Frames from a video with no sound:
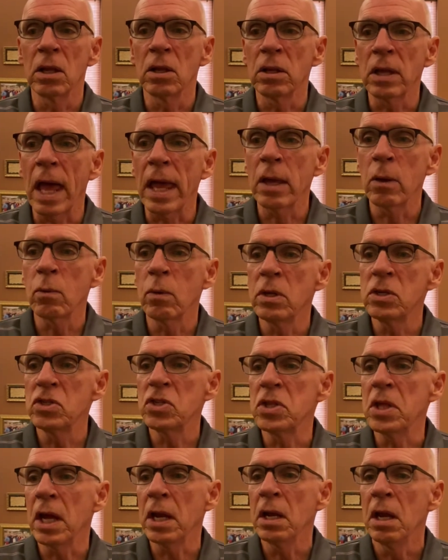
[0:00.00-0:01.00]

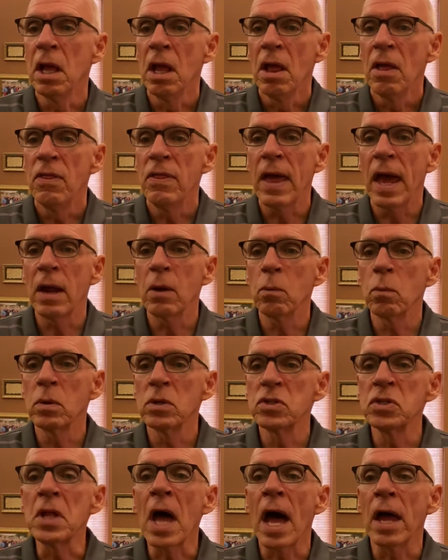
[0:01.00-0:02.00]
language that
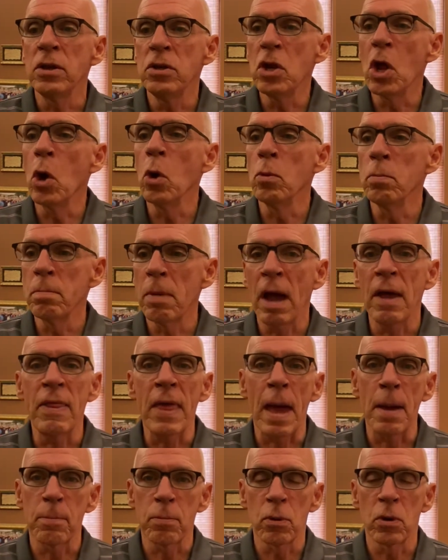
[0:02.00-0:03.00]
was not known by
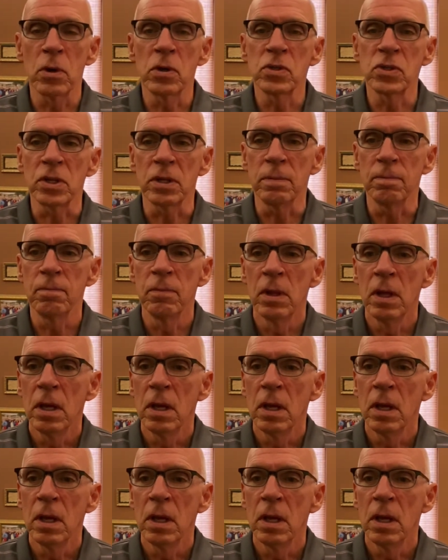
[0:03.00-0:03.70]
that person,